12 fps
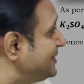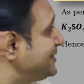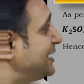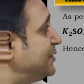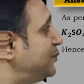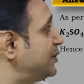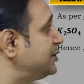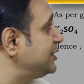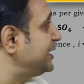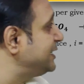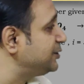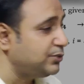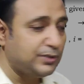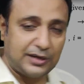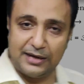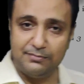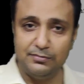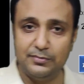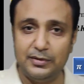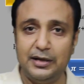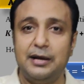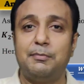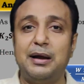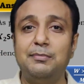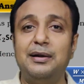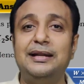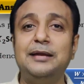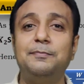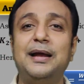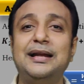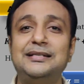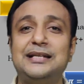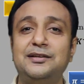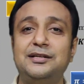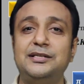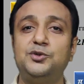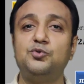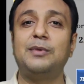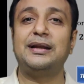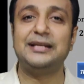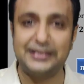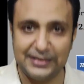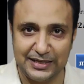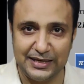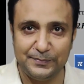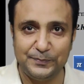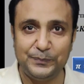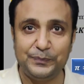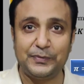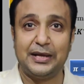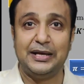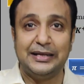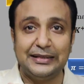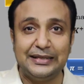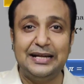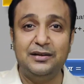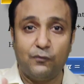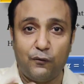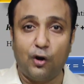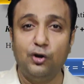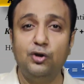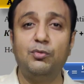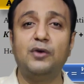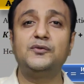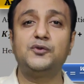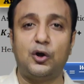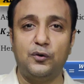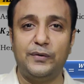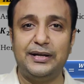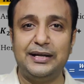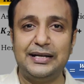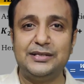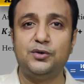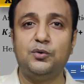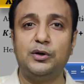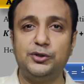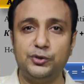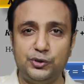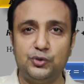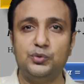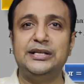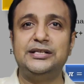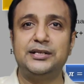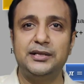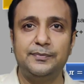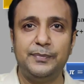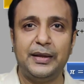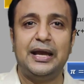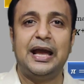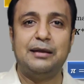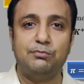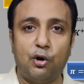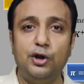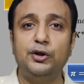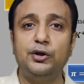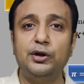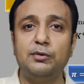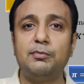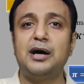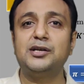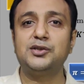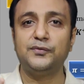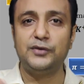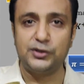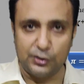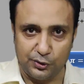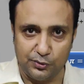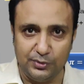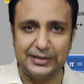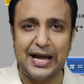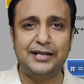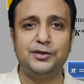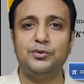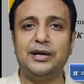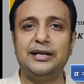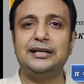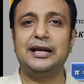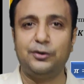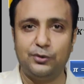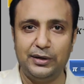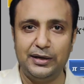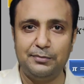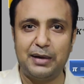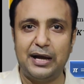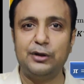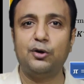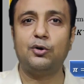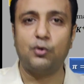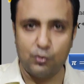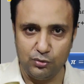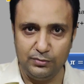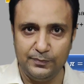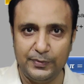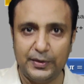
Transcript: is converted into gram by multiplying 10 raised to minus 3. Then volume of solvent is equal to 2 liter, and molecular mass of the solute that you can calculate by your own.